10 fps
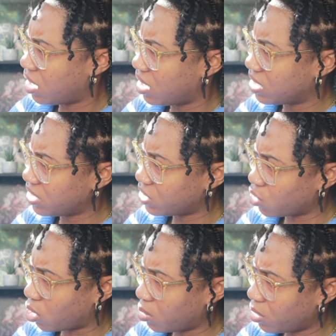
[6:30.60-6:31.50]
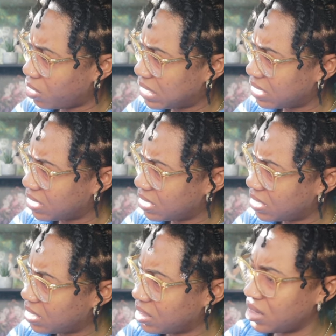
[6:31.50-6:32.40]
Is this normal?
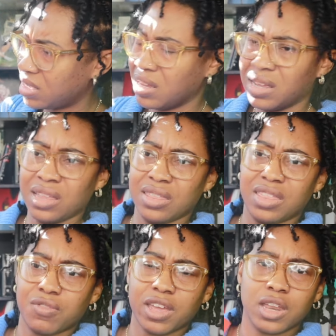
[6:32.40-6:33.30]
They've, like,